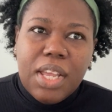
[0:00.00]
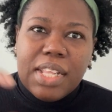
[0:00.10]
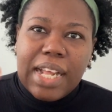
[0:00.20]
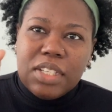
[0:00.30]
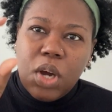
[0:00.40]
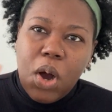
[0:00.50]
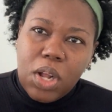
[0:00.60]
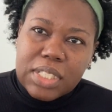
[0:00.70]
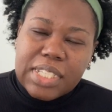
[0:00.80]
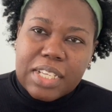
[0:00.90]
that
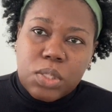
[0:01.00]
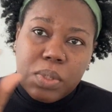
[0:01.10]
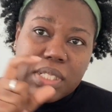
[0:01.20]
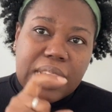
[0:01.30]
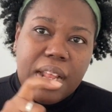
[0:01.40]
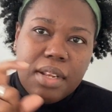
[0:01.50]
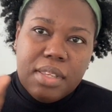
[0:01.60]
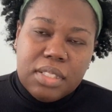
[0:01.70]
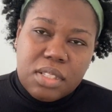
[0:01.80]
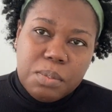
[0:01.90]
alt text will tell the
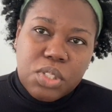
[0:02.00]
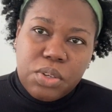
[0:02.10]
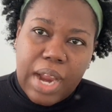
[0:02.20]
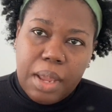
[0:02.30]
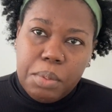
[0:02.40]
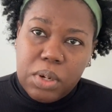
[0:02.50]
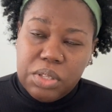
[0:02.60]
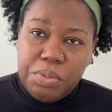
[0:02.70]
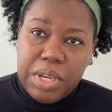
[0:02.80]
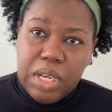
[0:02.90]
subscriber or the
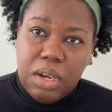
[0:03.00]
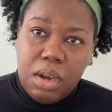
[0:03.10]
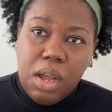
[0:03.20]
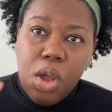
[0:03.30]
reader